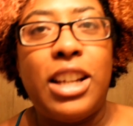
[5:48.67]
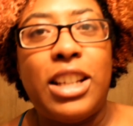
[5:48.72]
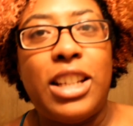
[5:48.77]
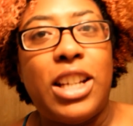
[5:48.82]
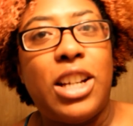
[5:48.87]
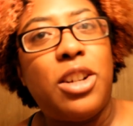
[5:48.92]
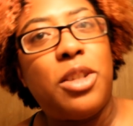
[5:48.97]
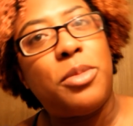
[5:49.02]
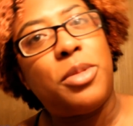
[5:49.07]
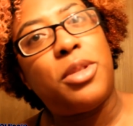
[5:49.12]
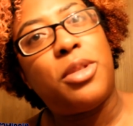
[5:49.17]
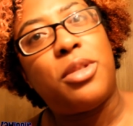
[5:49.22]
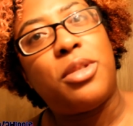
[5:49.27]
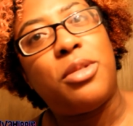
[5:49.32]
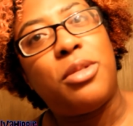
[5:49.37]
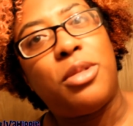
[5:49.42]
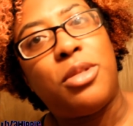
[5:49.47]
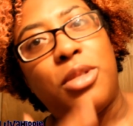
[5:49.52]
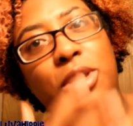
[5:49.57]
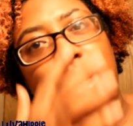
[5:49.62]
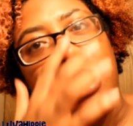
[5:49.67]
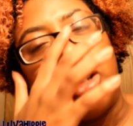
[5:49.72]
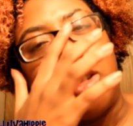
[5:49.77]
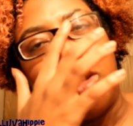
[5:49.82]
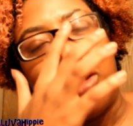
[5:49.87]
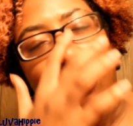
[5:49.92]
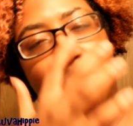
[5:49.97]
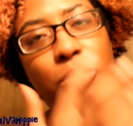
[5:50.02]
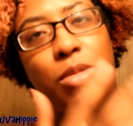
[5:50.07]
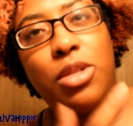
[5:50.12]
now I'm starting to attract
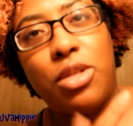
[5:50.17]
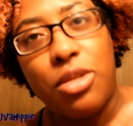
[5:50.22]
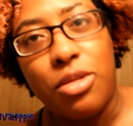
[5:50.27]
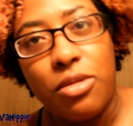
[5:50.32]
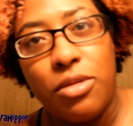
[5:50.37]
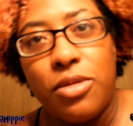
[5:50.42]
a bunch